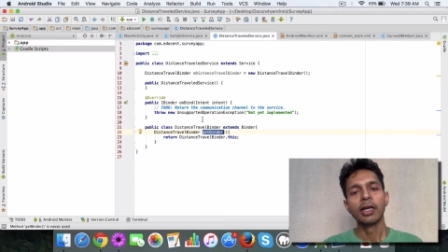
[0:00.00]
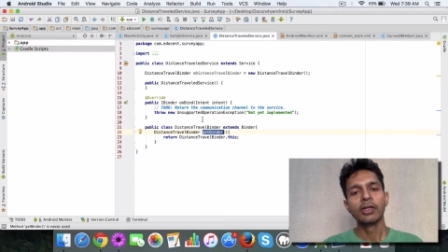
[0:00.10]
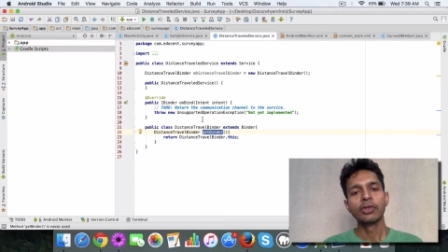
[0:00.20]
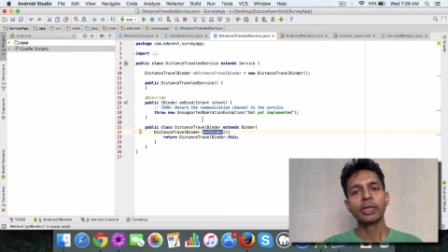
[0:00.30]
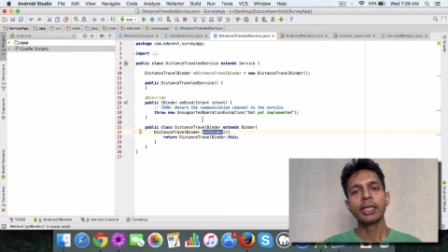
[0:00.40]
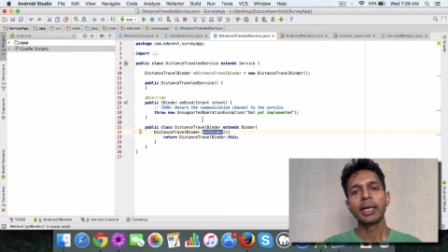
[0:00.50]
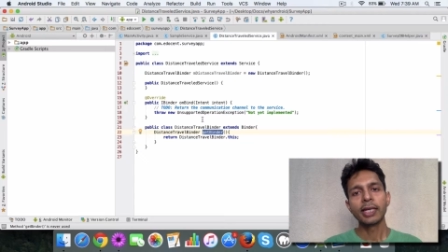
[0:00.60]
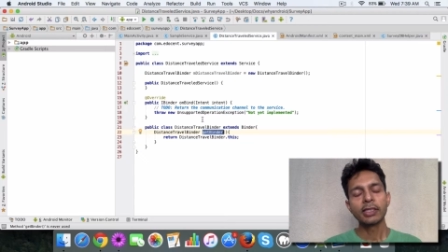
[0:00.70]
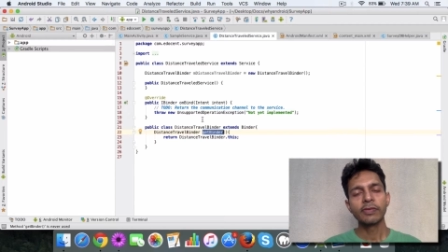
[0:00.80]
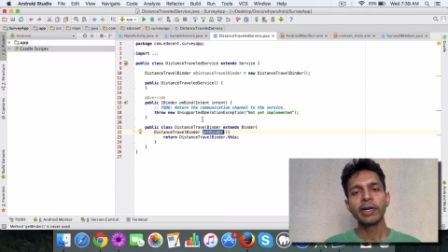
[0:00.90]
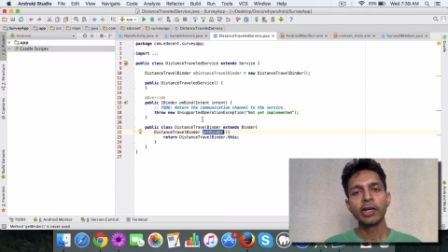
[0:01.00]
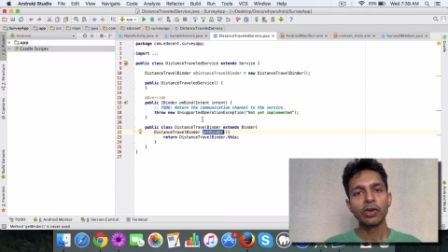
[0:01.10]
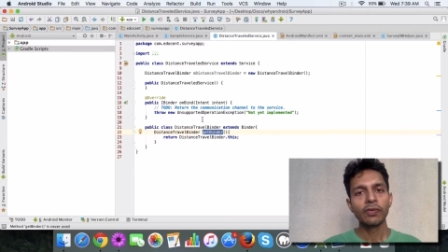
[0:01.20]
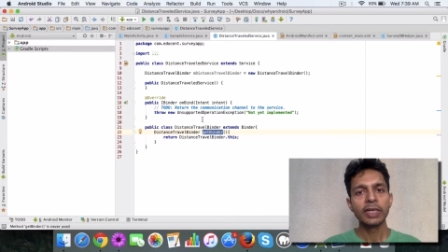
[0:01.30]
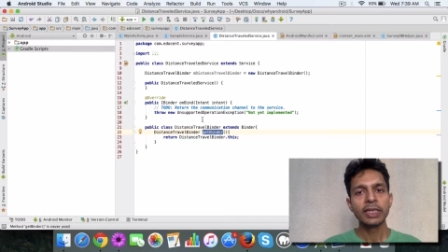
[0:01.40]
So in the next
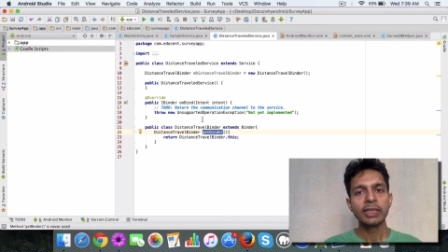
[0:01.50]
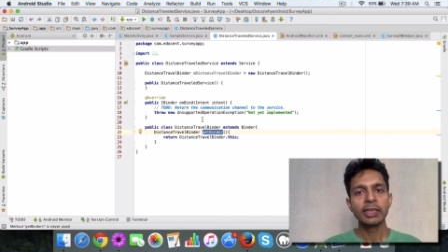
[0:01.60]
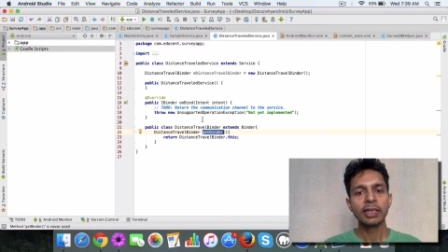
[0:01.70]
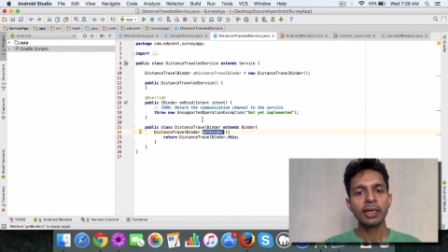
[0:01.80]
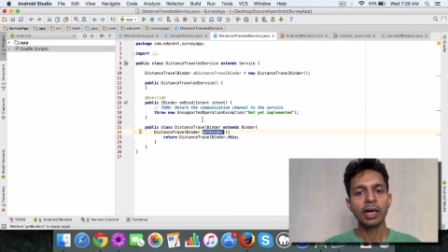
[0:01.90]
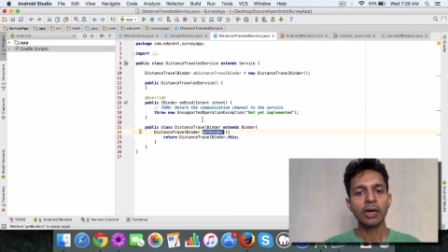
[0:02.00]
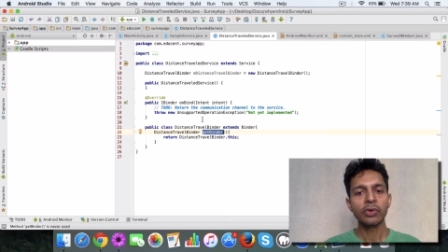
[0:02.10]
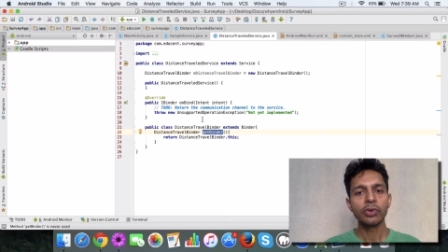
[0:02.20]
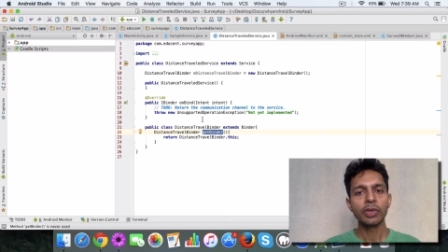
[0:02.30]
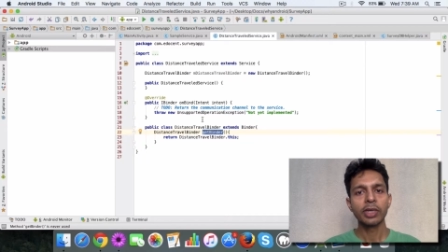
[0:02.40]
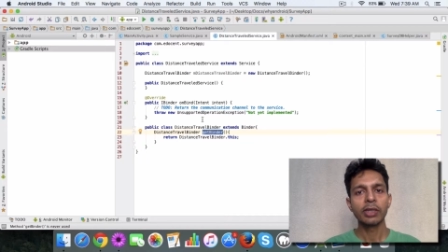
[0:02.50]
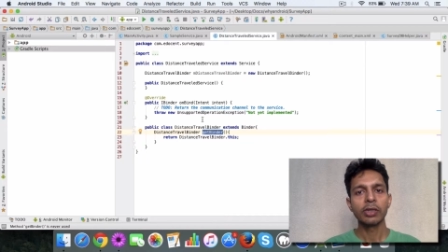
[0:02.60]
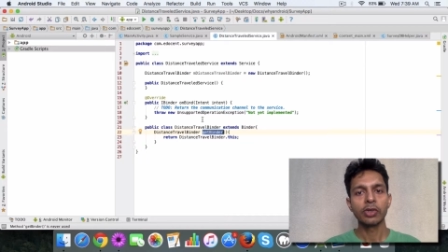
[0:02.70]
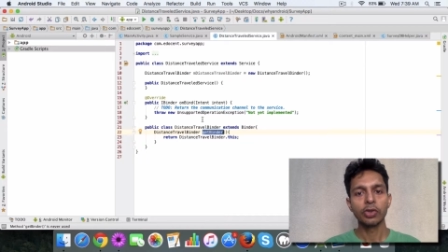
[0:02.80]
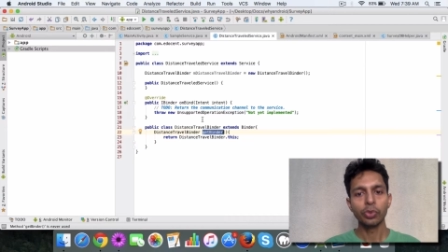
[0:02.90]
video, we'll see how you can
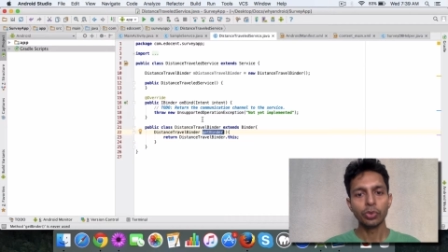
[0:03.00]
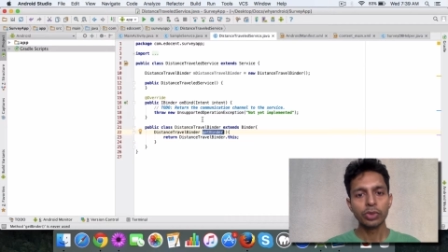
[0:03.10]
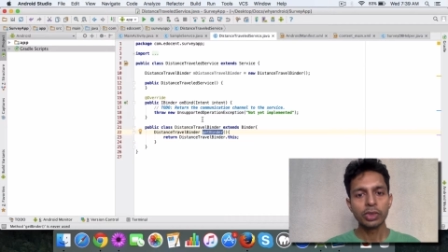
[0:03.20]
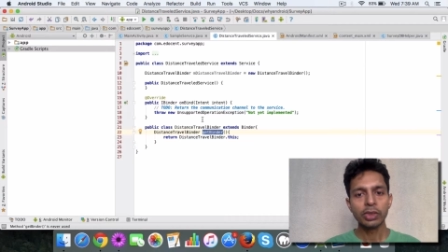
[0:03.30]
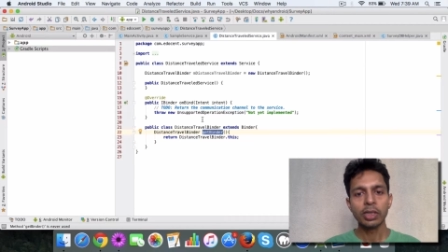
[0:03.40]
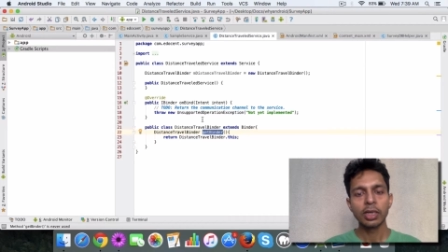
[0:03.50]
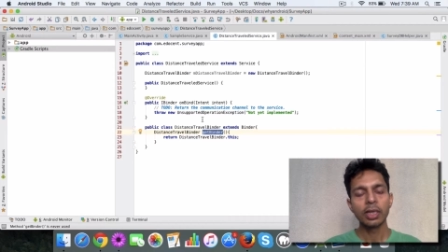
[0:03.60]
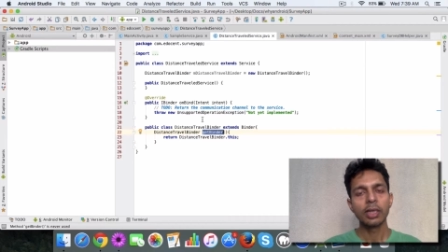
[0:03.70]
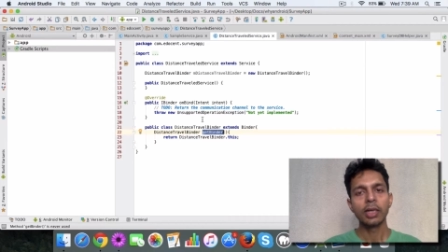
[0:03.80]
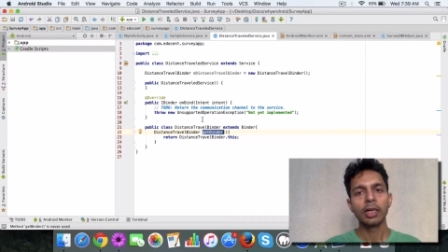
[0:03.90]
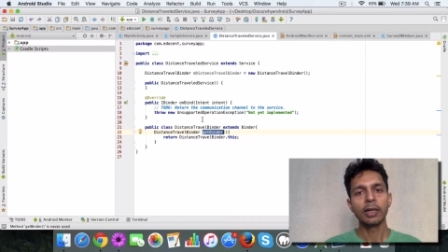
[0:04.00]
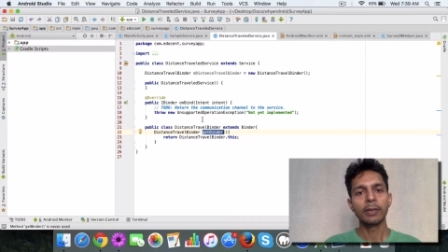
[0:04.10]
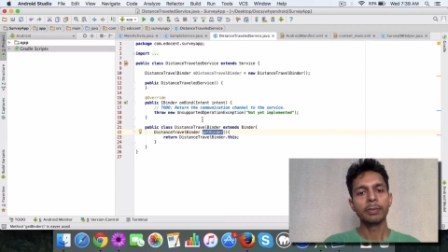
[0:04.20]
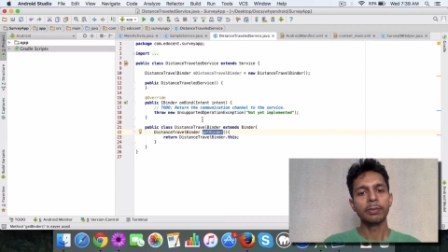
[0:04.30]
use uh,